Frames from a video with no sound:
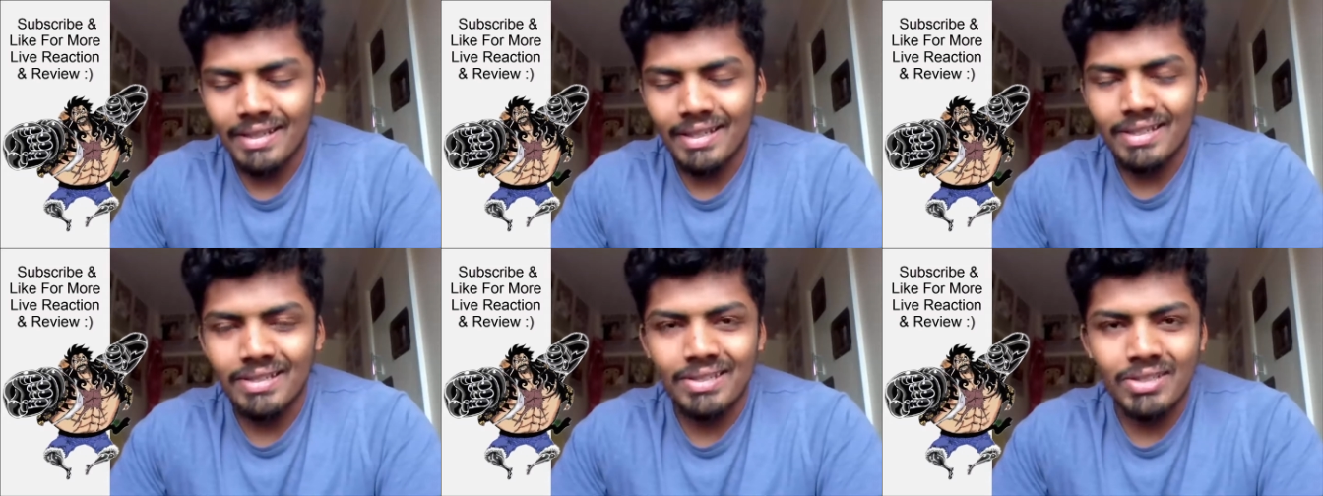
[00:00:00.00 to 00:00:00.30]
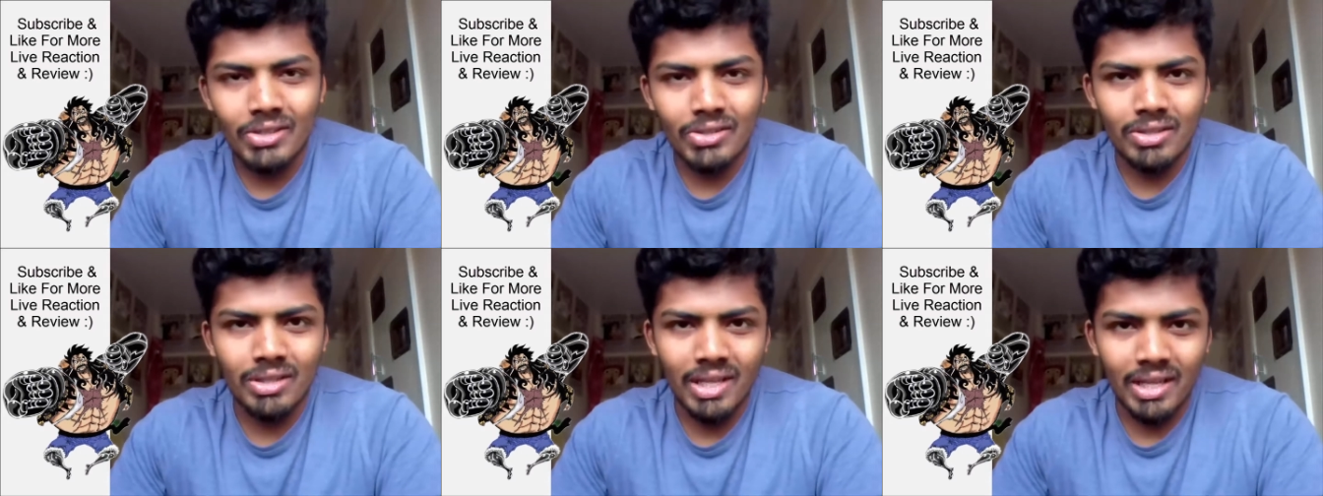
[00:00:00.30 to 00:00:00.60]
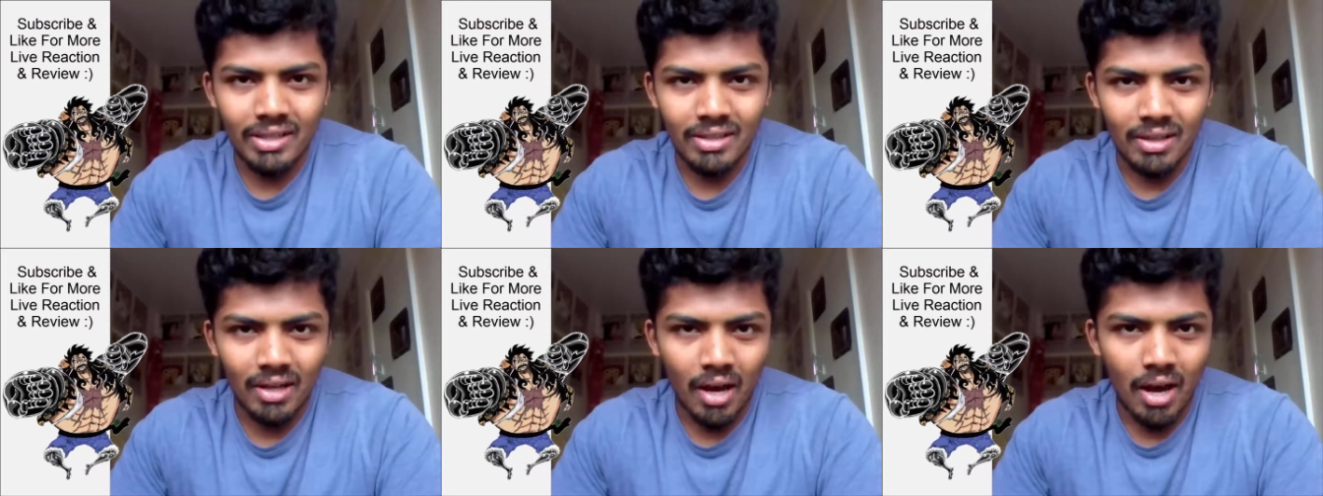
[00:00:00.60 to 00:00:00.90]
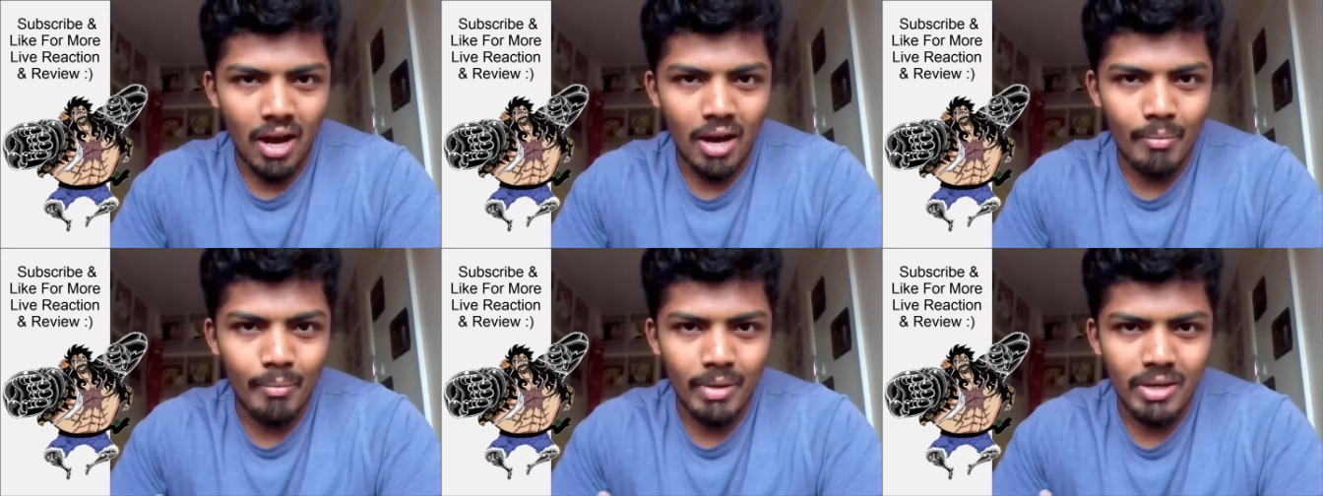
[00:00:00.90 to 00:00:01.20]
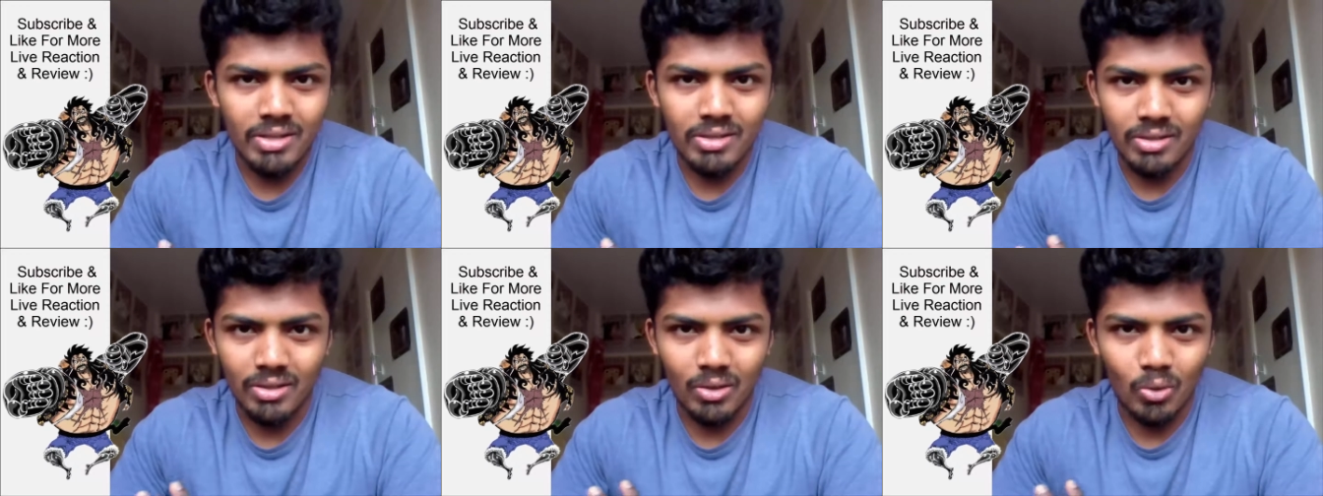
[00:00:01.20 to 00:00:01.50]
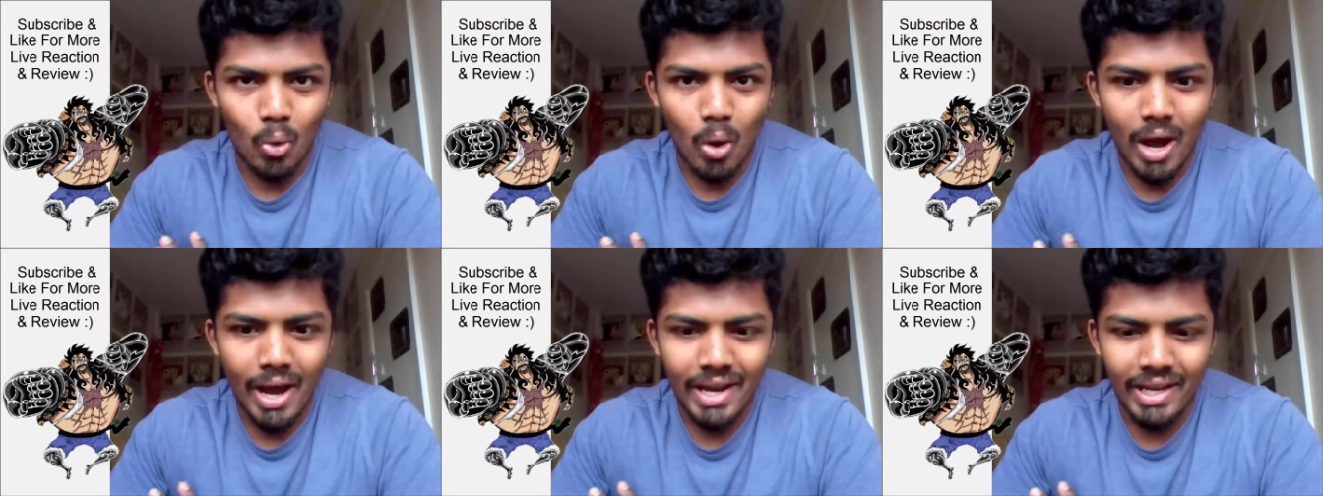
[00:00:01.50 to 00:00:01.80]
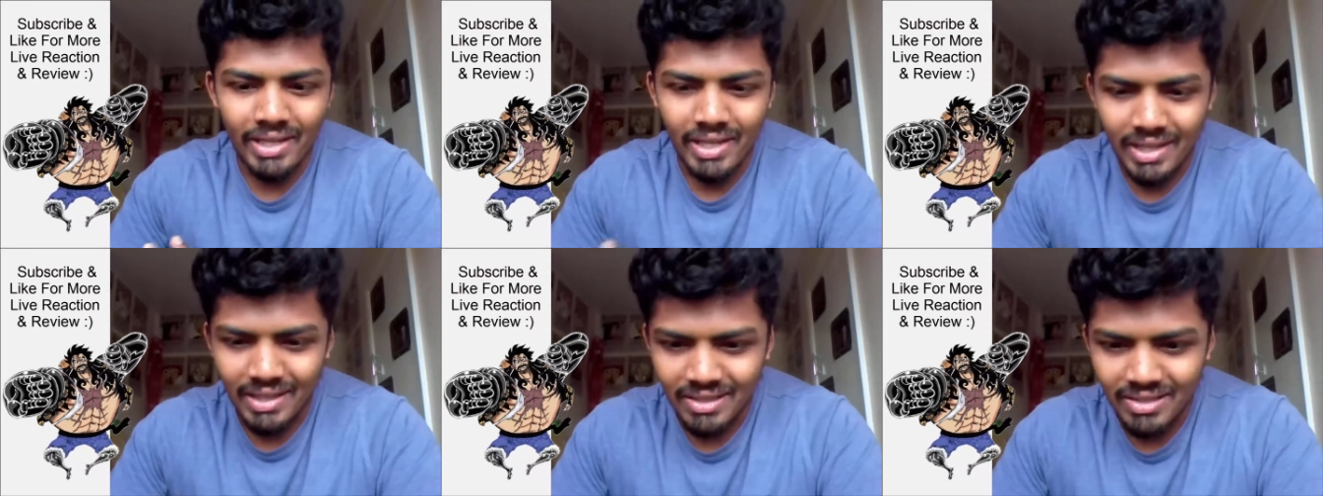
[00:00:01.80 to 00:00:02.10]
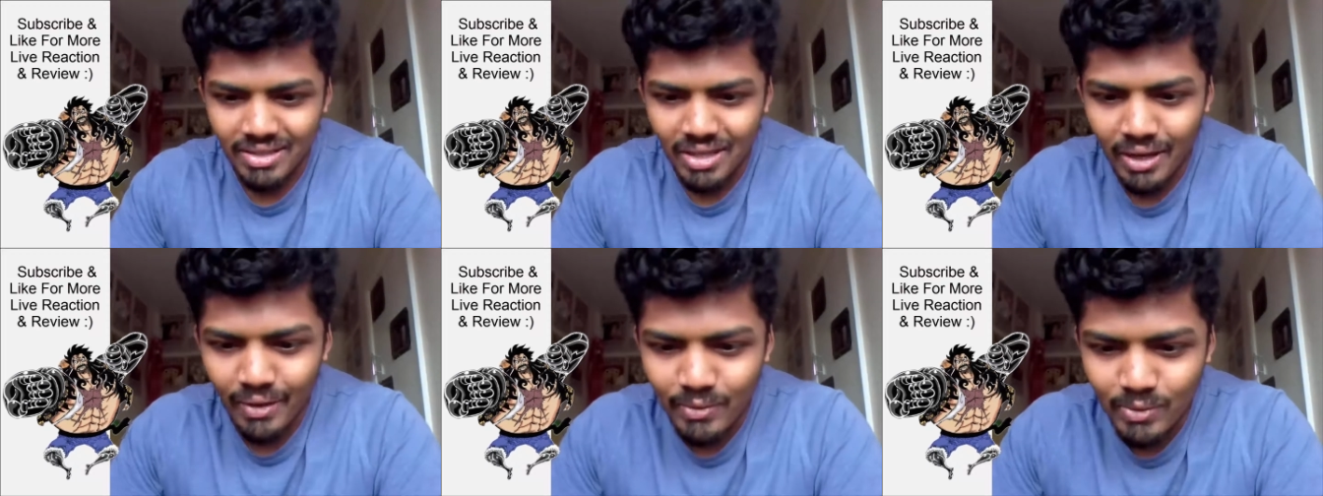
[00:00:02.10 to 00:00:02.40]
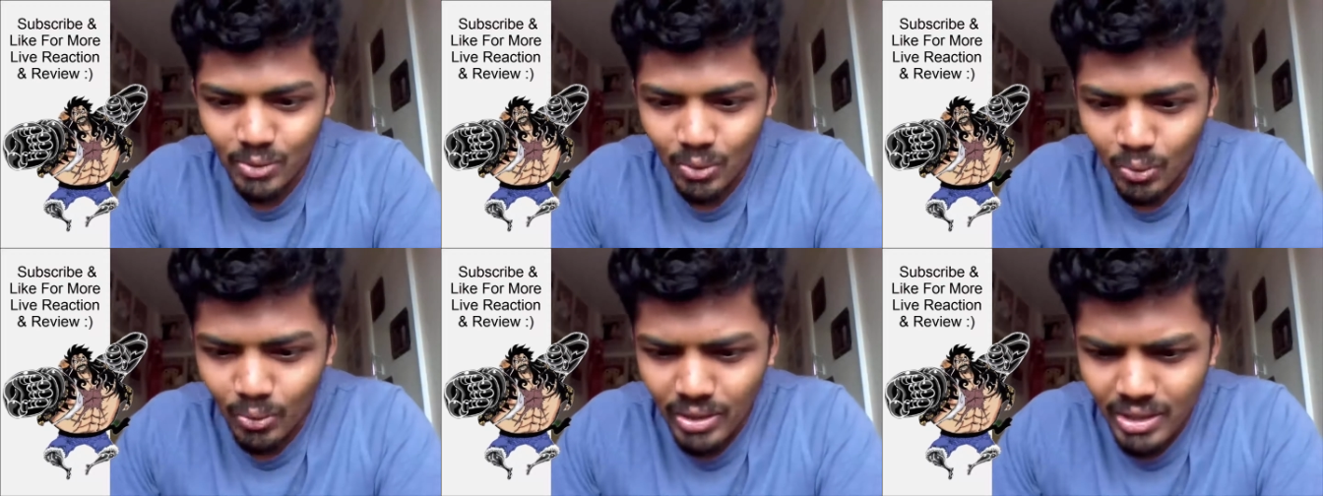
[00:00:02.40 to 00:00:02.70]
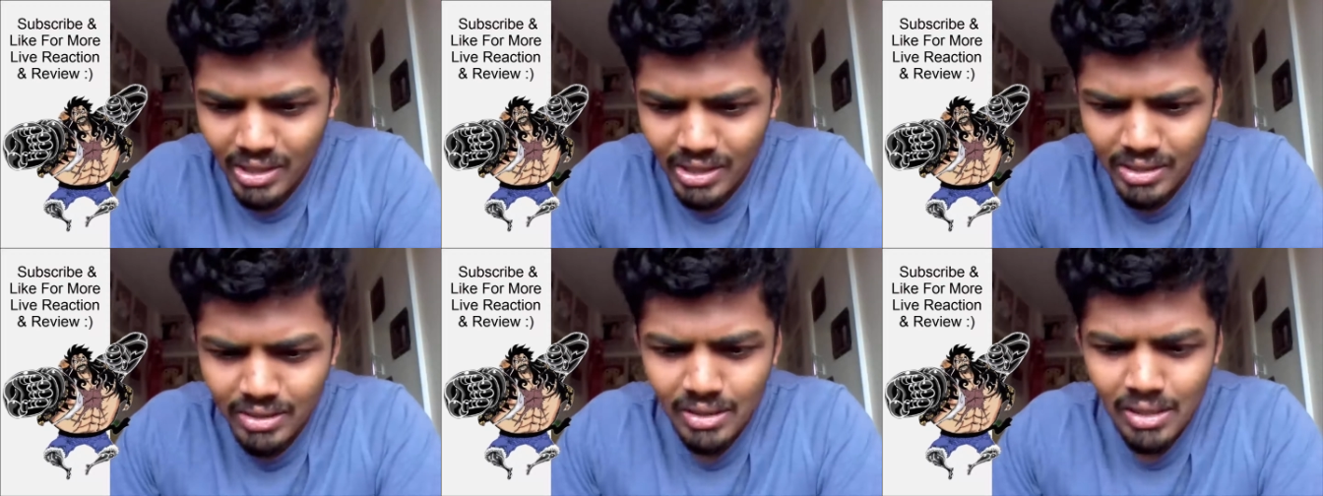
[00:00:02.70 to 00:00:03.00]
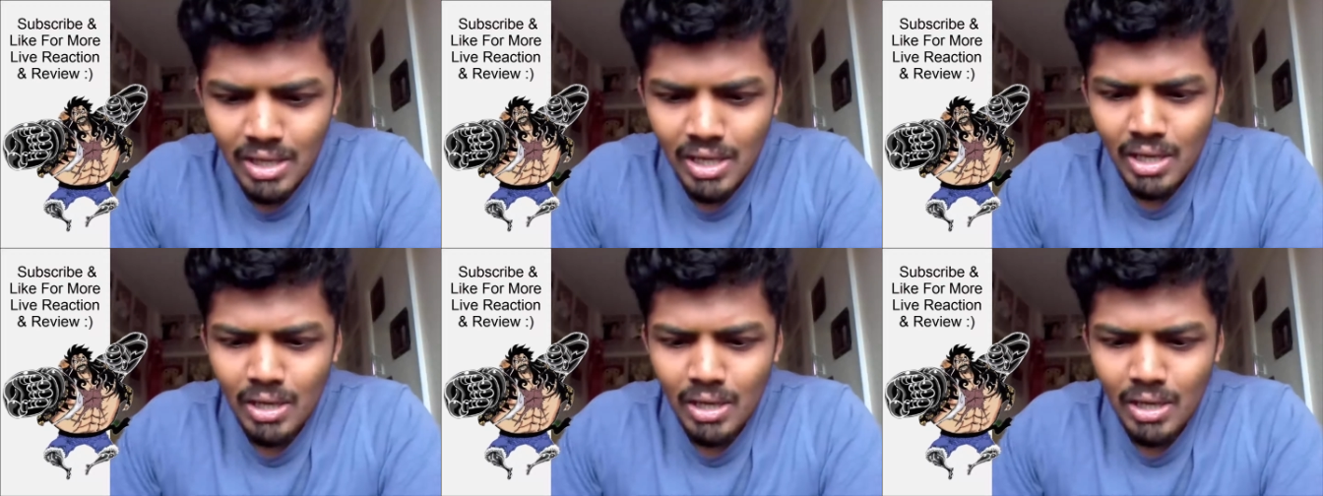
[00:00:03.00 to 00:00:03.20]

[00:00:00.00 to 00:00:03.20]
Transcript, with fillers: he's just like calm and quiet and stuff so he's